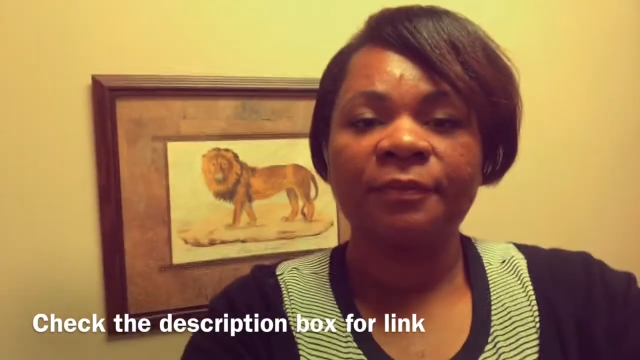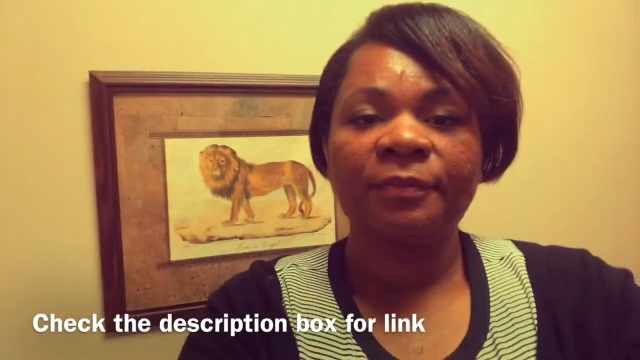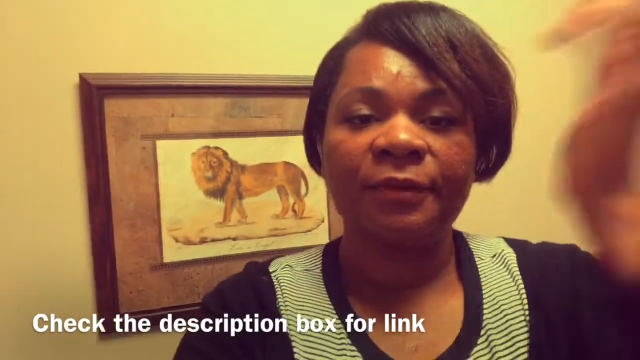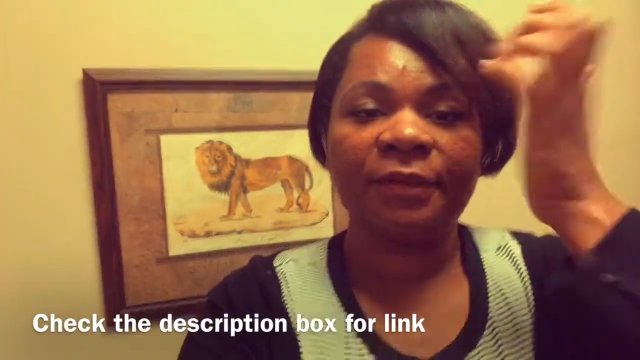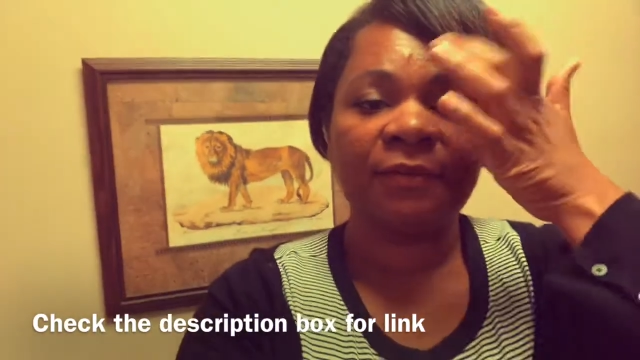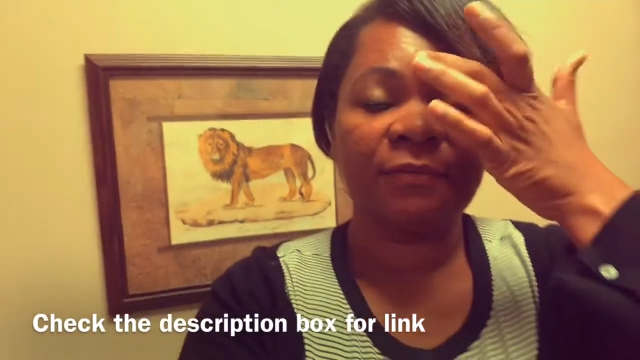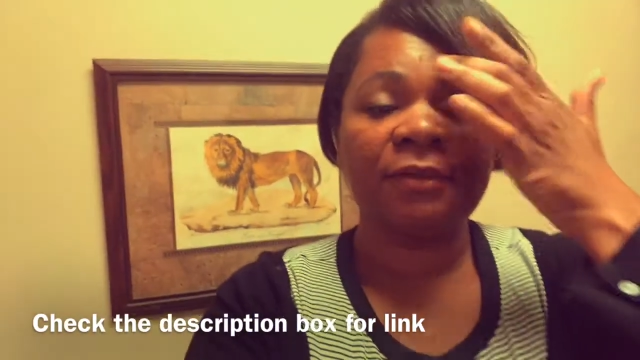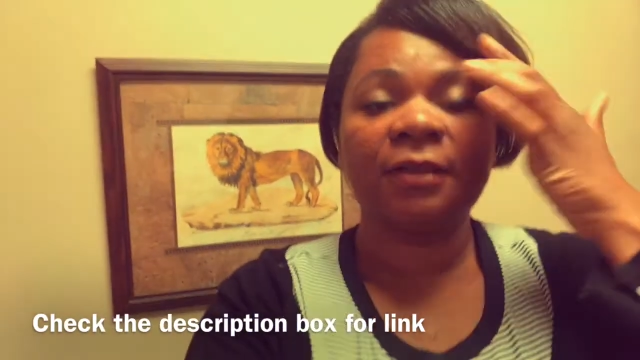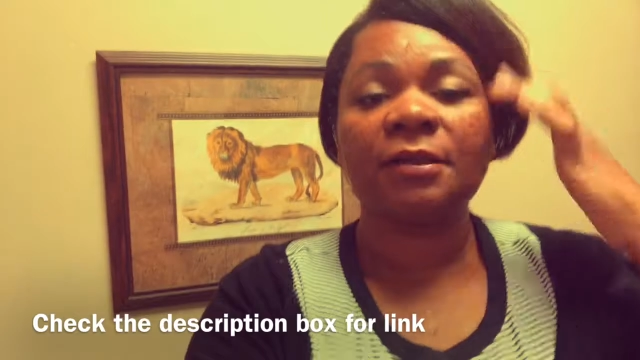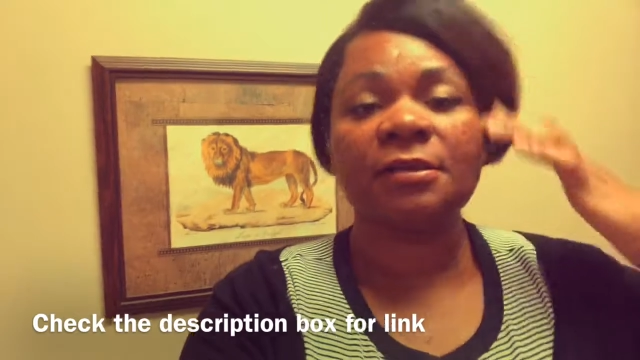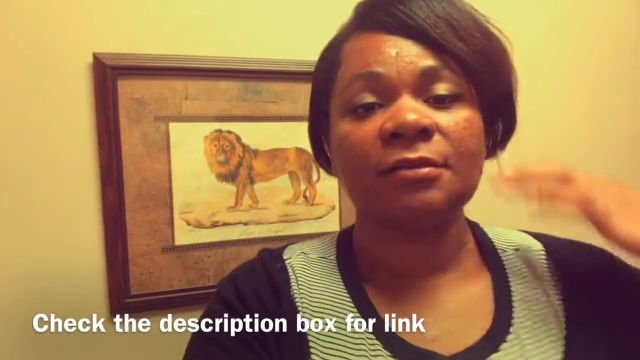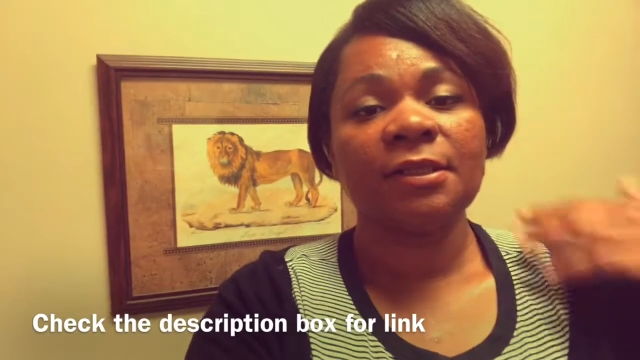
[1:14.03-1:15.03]
but we
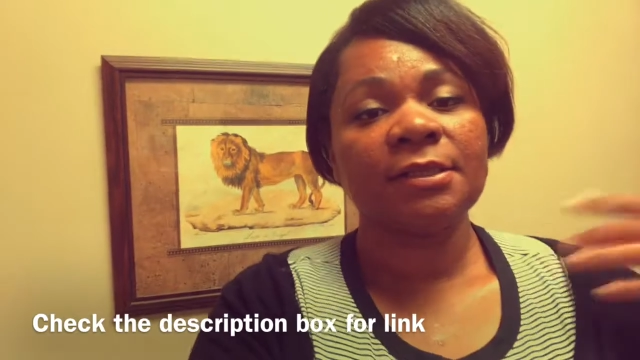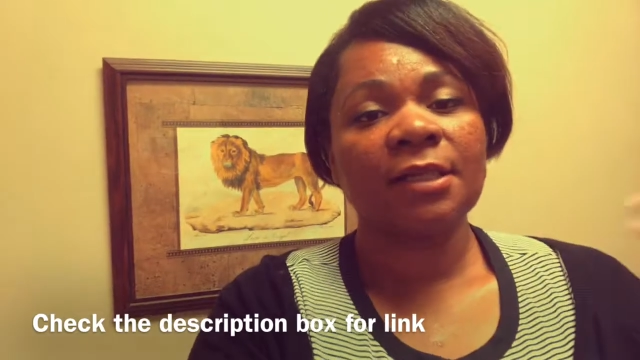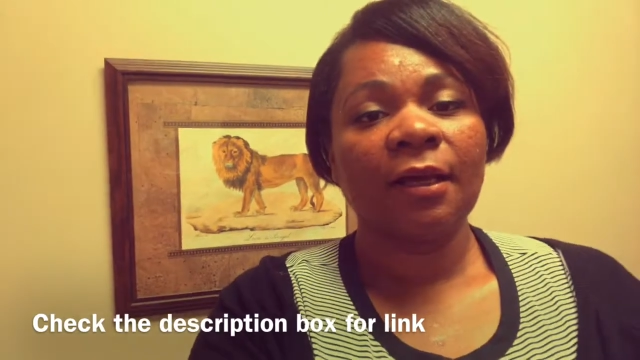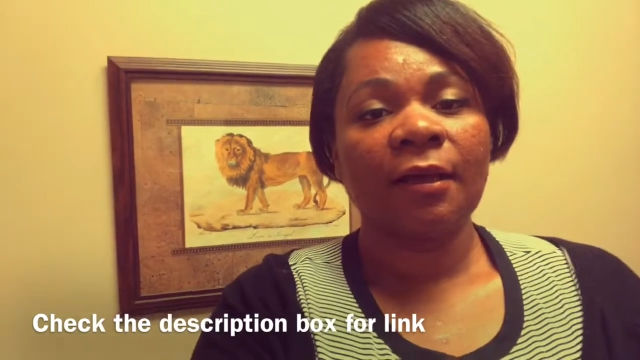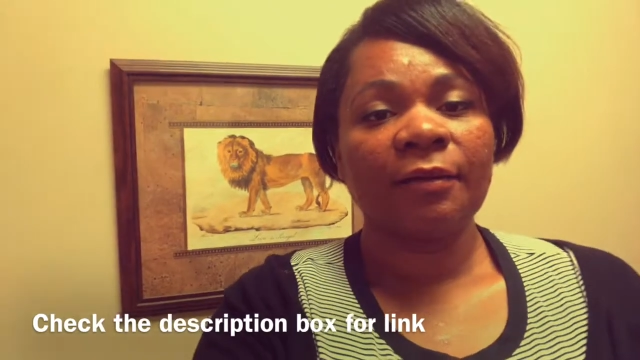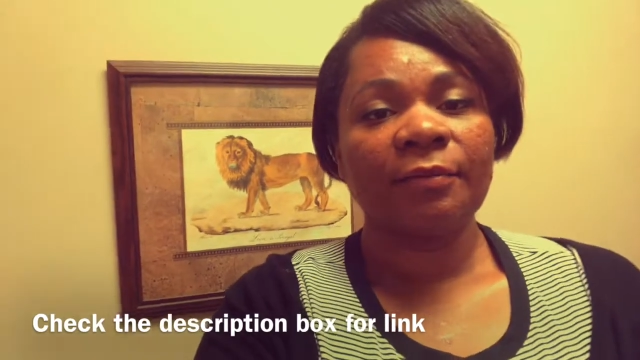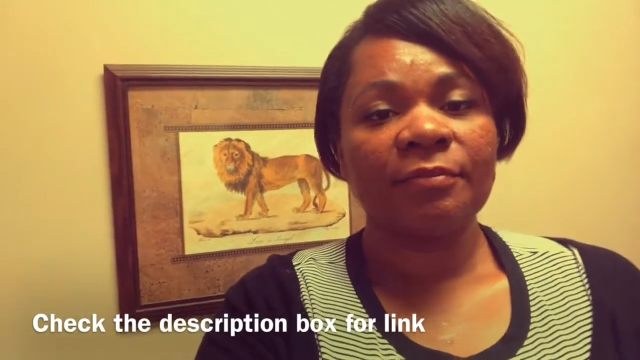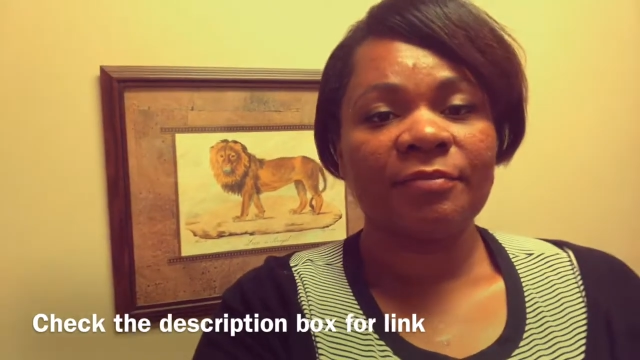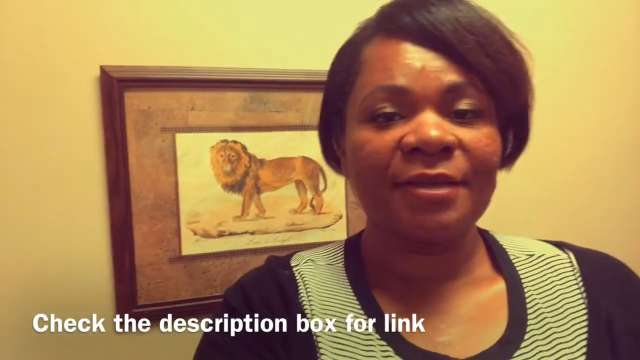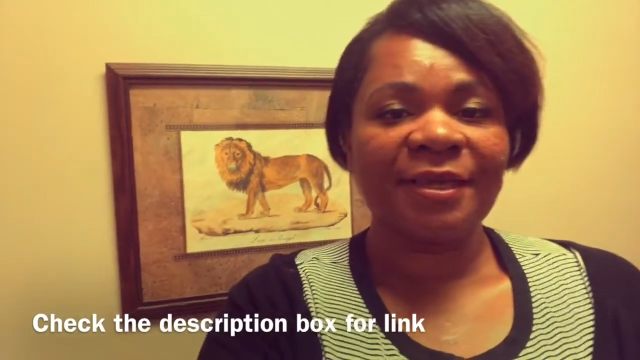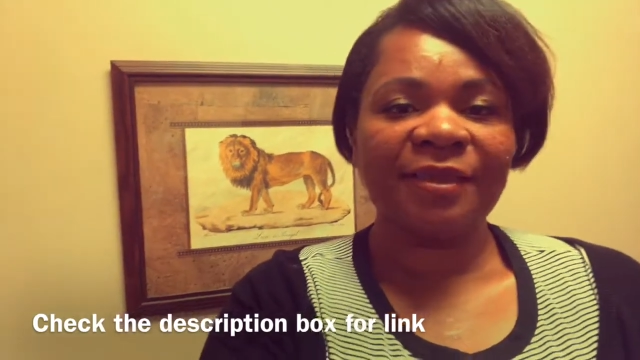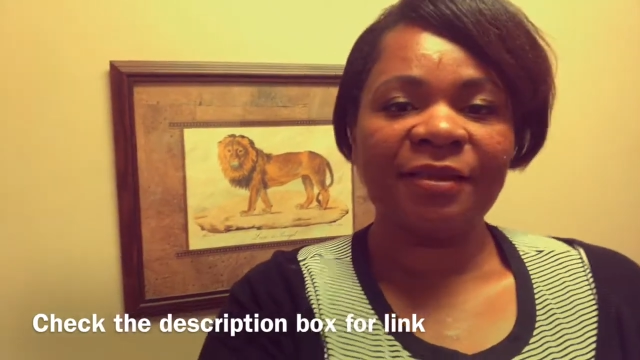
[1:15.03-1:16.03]
also need time
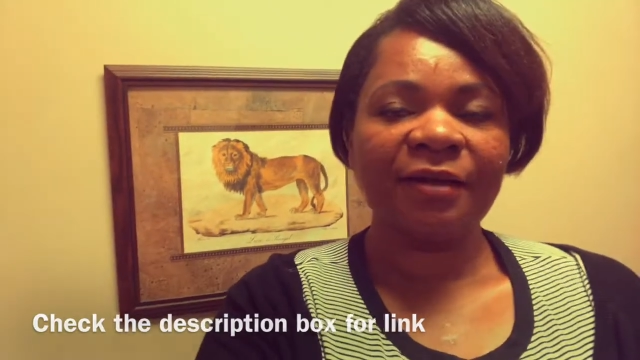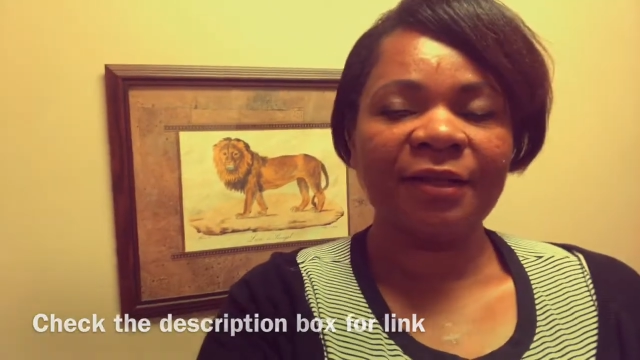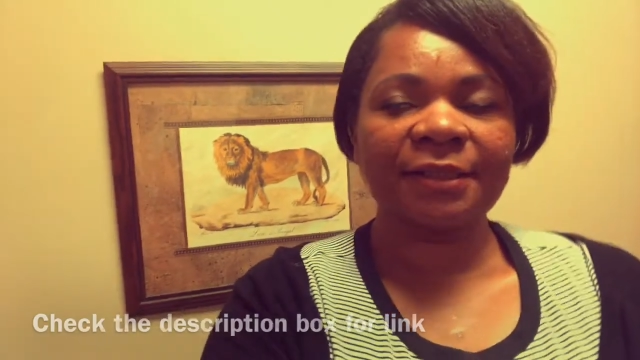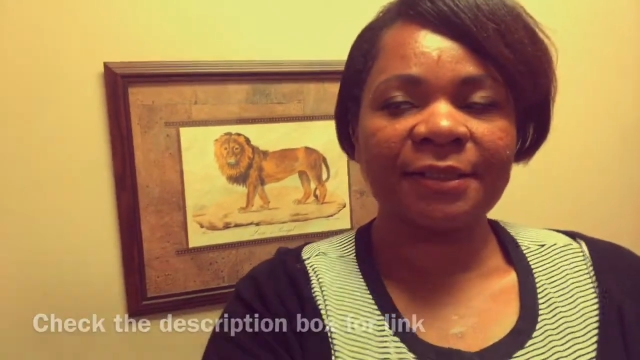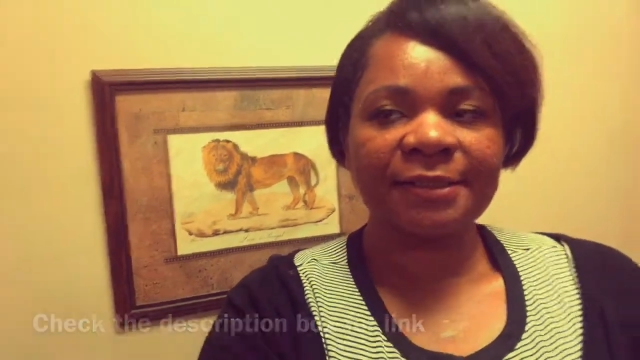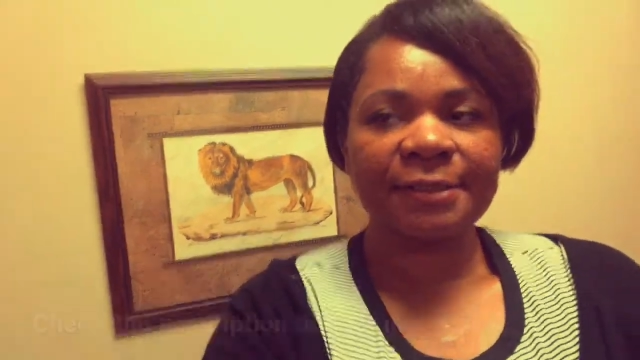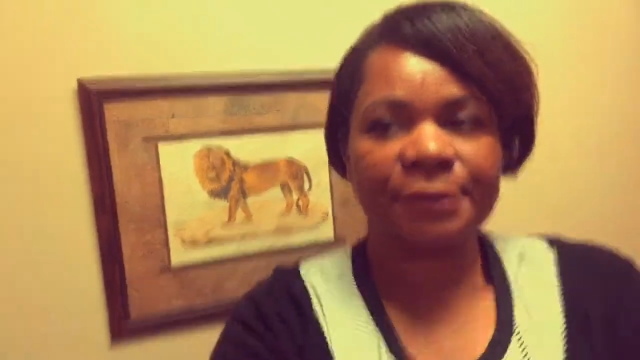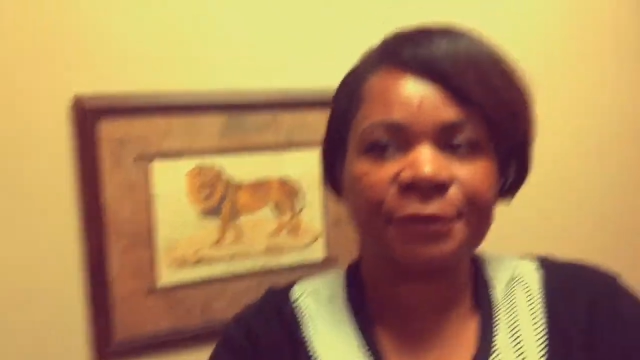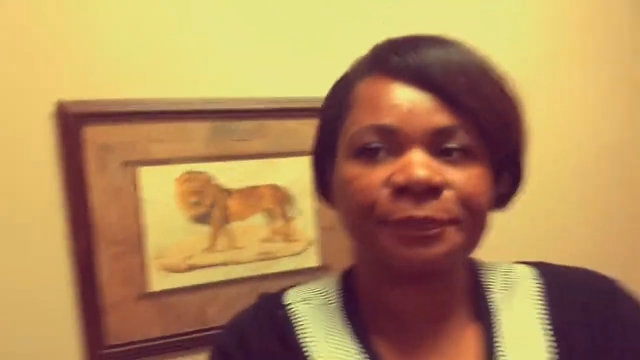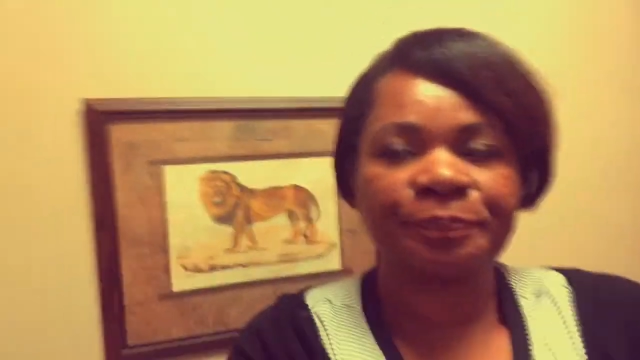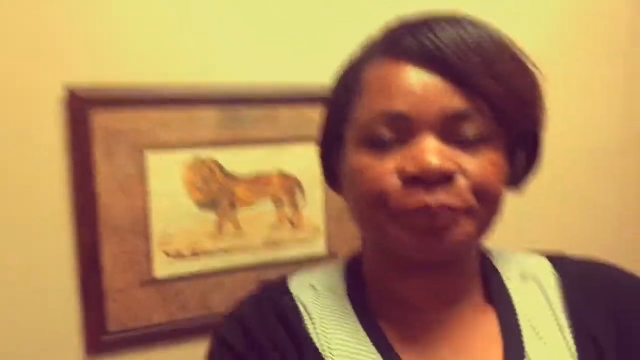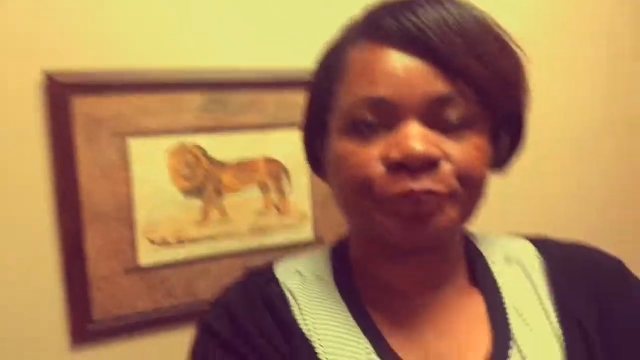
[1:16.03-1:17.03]
in the darkness.